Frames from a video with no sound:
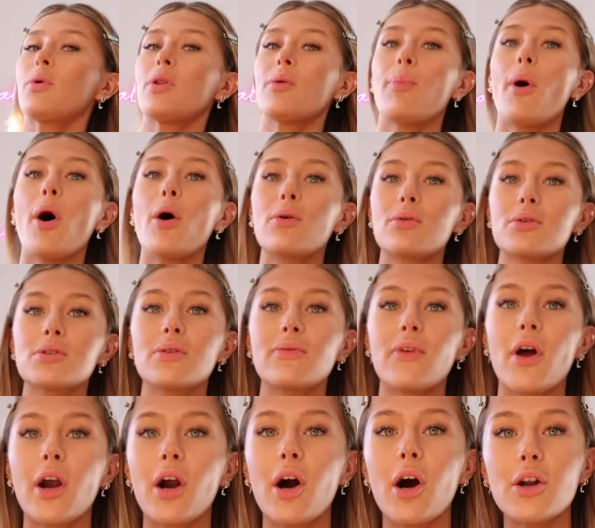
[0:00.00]
with a pulse of
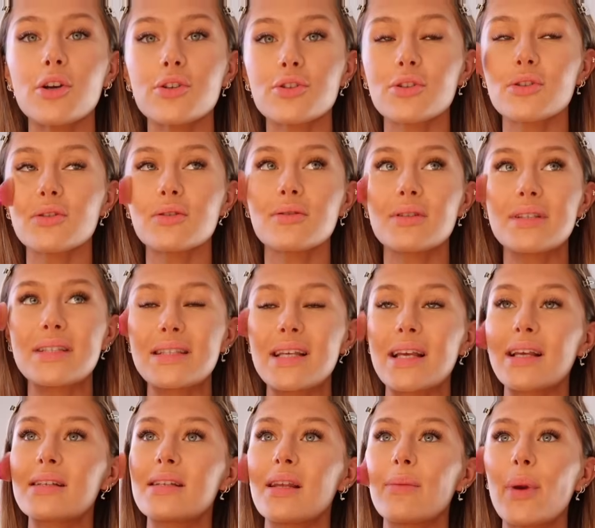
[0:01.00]
like
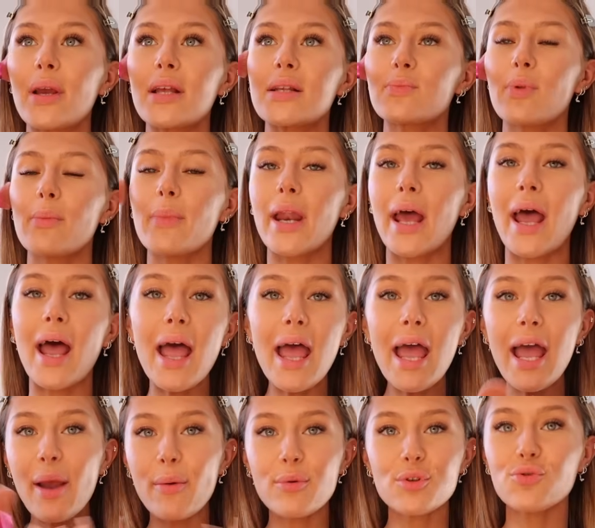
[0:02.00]
160 beats per minute.
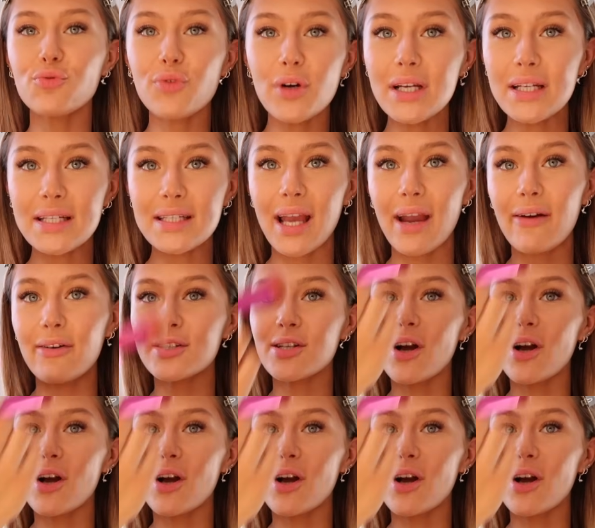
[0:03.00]
It was a really scary